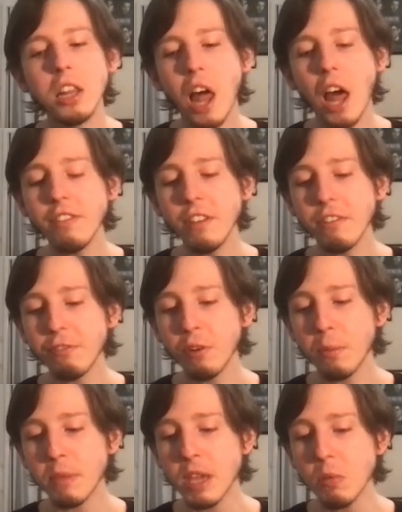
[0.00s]
A lot of it
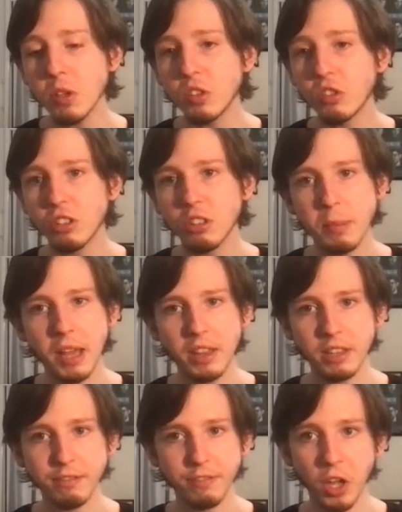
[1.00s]
for me was just about
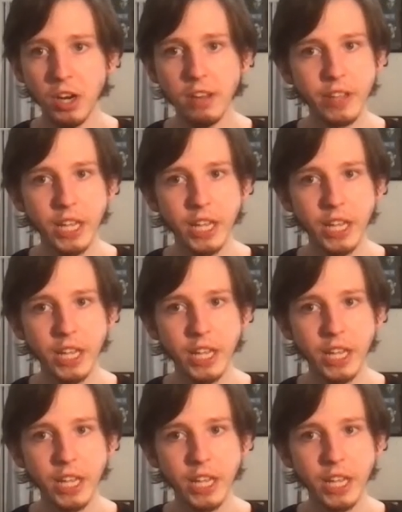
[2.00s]
the fun of